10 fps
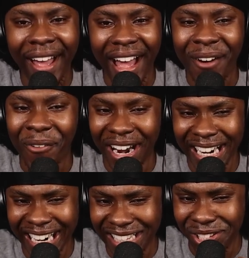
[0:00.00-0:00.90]
Why did
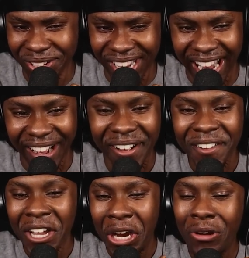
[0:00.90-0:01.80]
they do that?
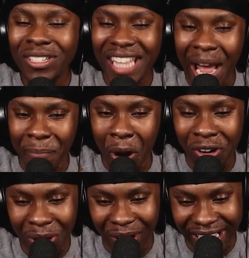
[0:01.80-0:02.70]
Who's that
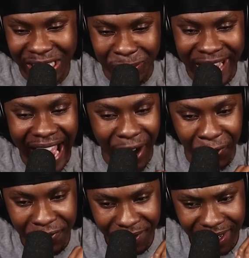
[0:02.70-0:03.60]
Pokemon? It's Meowth!